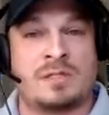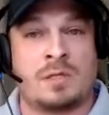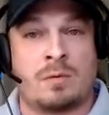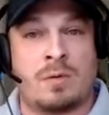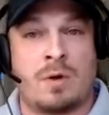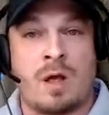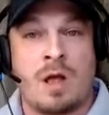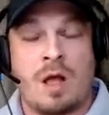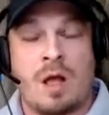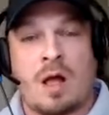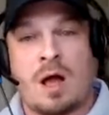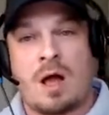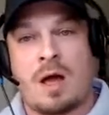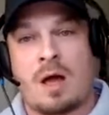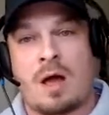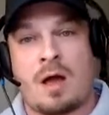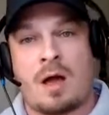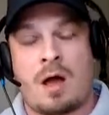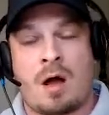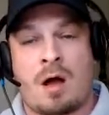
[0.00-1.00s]
So
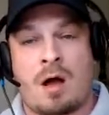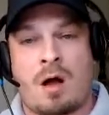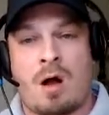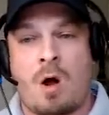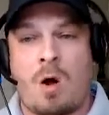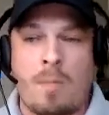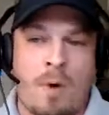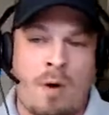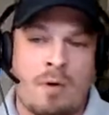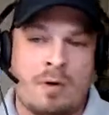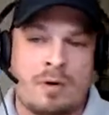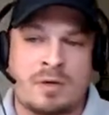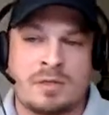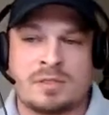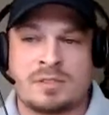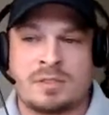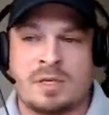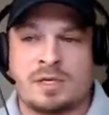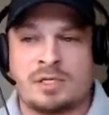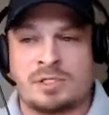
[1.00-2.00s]
a
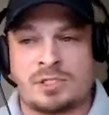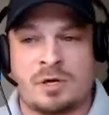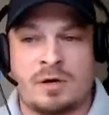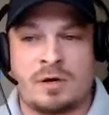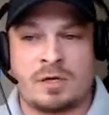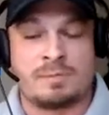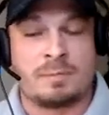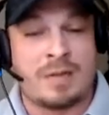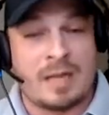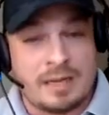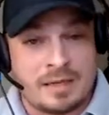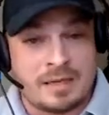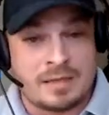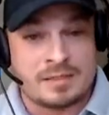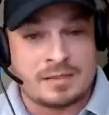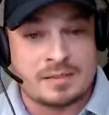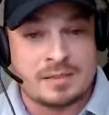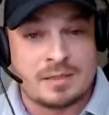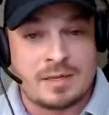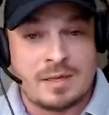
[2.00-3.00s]
homeowner's insurance
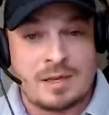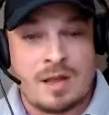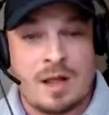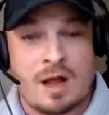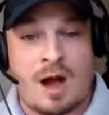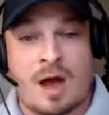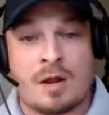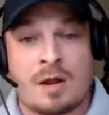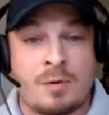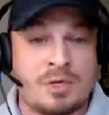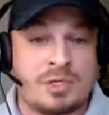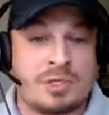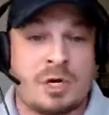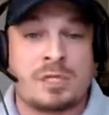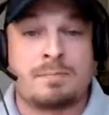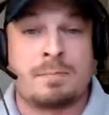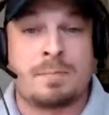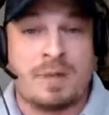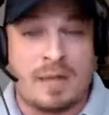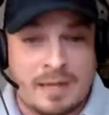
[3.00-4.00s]
playlist, auto
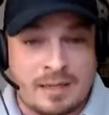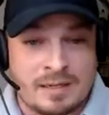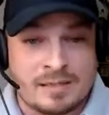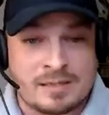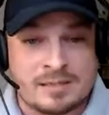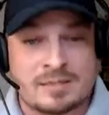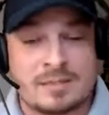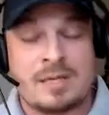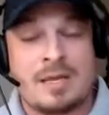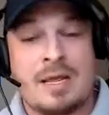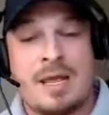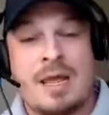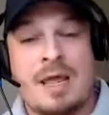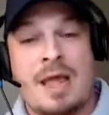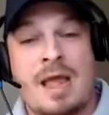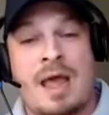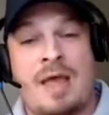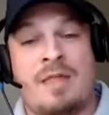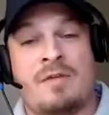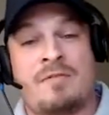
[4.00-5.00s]
insurance playlist,
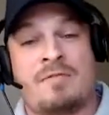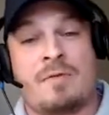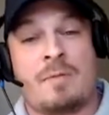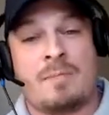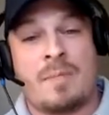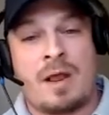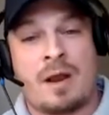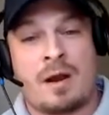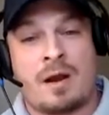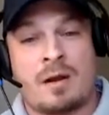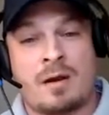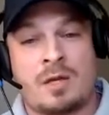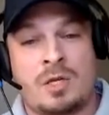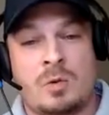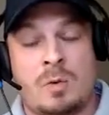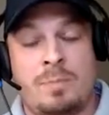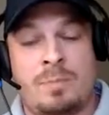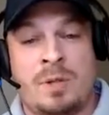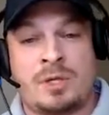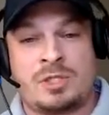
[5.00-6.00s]
and then from there,
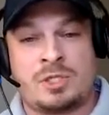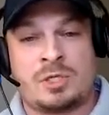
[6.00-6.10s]
you would put